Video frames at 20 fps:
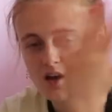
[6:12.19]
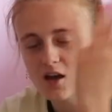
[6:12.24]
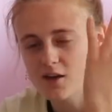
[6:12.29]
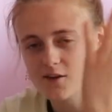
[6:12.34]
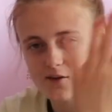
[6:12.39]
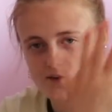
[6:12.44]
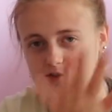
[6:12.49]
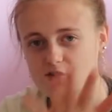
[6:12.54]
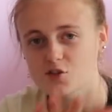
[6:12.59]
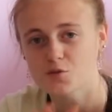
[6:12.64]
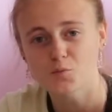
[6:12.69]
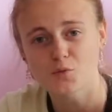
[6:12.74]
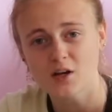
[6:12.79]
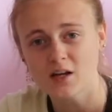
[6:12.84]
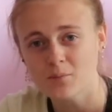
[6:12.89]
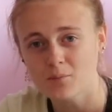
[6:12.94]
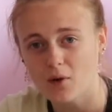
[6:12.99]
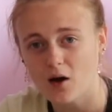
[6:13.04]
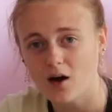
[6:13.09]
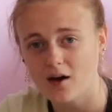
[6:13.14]
So just
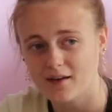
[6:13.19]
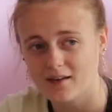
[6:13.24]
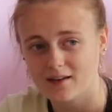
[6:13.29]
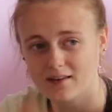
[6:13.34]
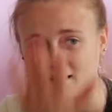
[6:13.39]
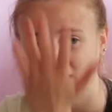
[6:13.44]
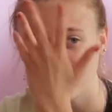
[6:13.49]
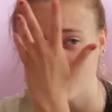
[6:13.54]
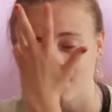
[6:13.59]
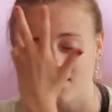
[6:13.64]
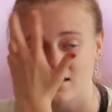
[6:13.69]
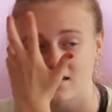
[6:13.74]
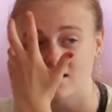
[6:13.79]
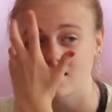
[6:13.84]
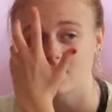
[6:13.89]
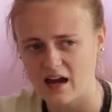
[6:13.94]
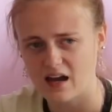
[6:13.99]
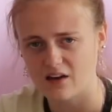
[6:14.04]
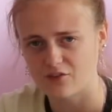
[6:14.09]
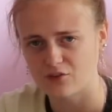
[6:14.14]
bring pint
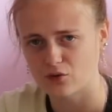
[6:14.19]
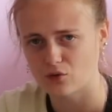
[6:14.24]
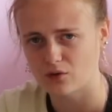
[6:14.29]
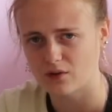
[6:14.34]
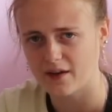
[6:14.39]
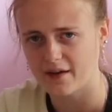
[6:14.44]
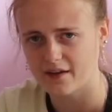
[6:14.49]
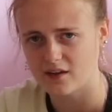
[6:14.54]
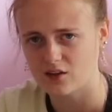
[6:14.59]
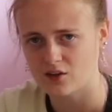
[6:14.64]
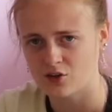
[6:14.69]
glasses. Have your like,